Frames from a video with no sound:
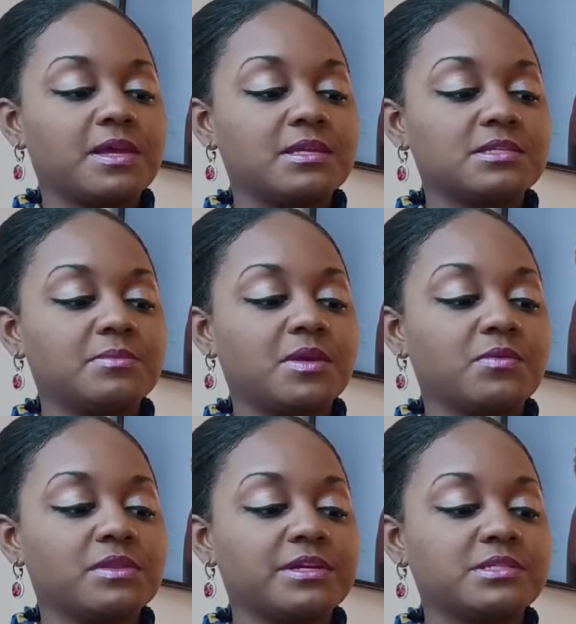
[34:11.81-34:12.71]
intimate
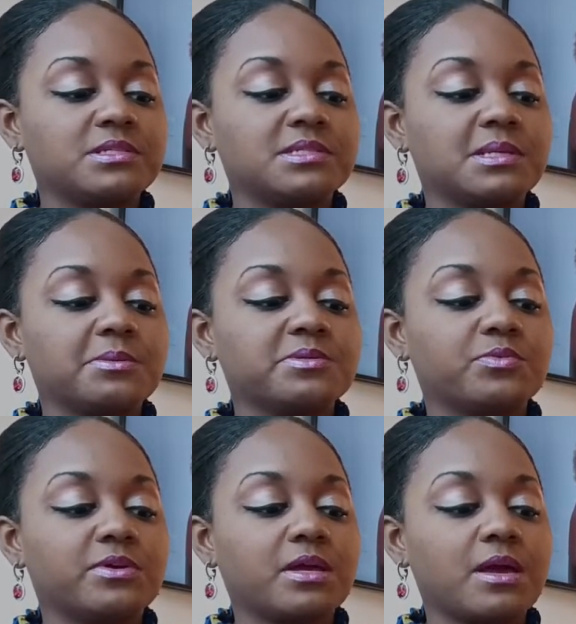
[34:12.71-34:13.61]
relationships
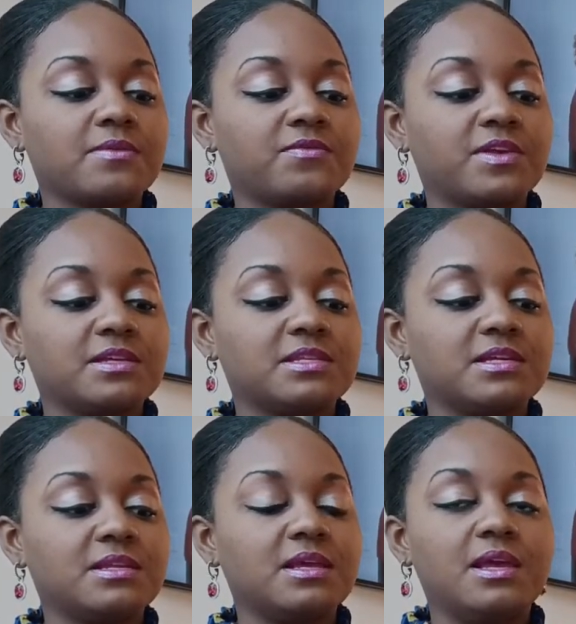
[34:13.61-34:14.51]
with
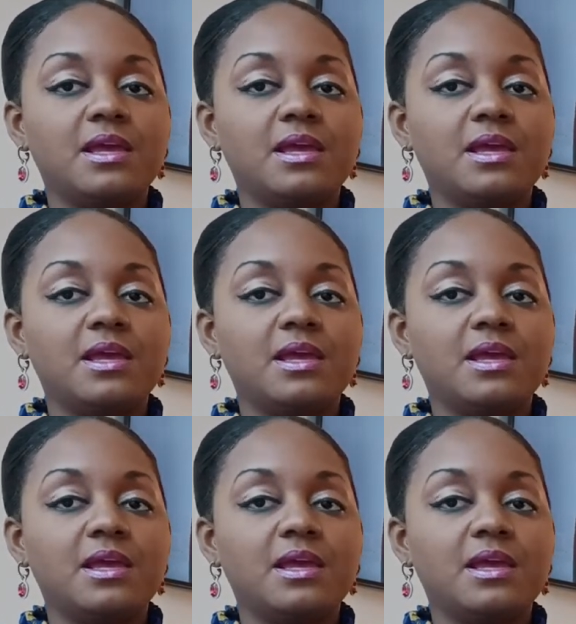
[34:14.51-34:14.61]
convicted